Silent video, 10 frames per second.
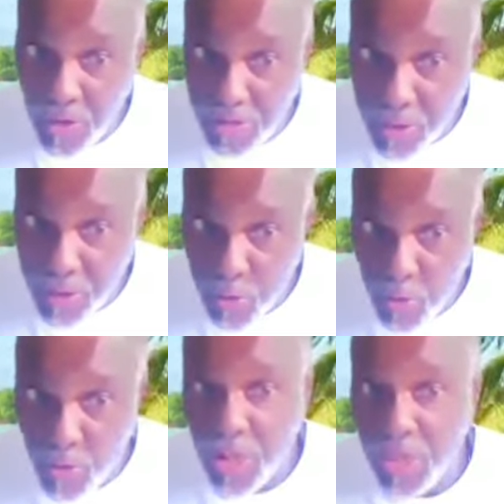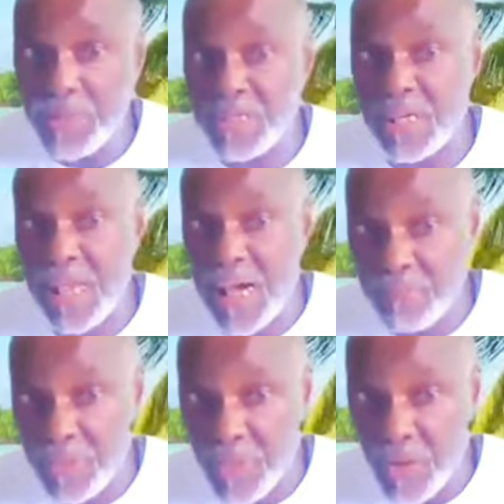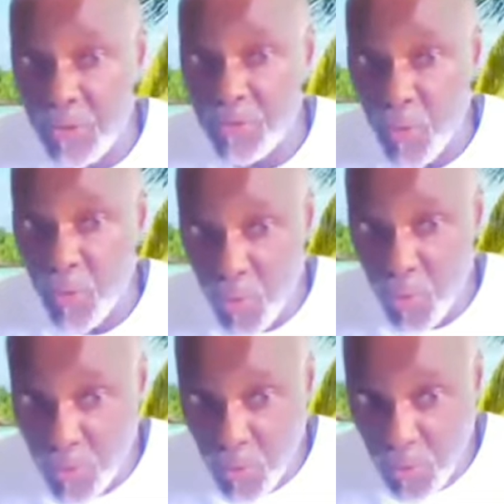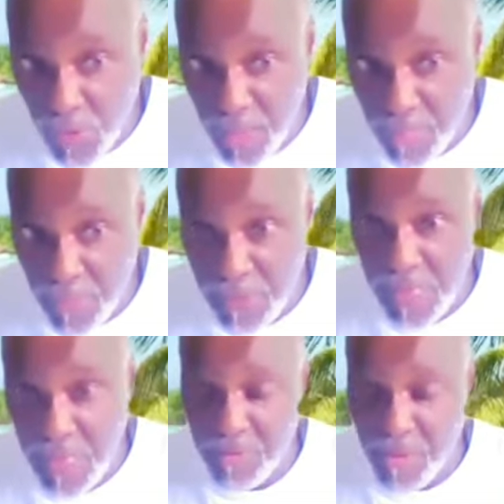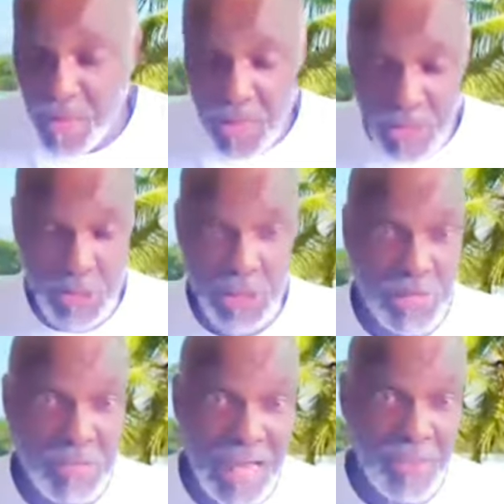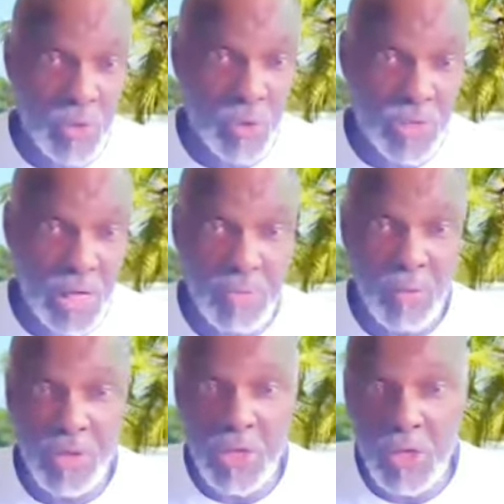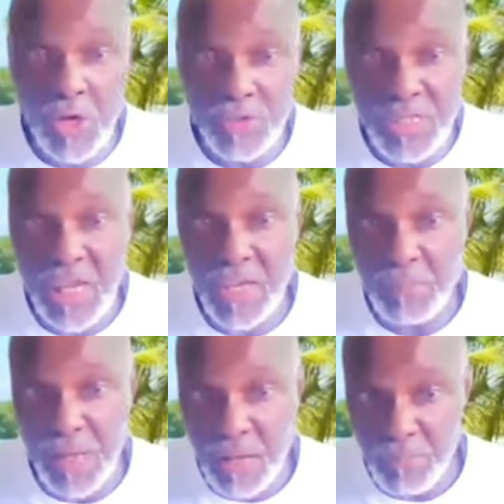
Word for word: that you're in disorder and misalignment of all, all of that. Okay? So to bring back the order, we've got to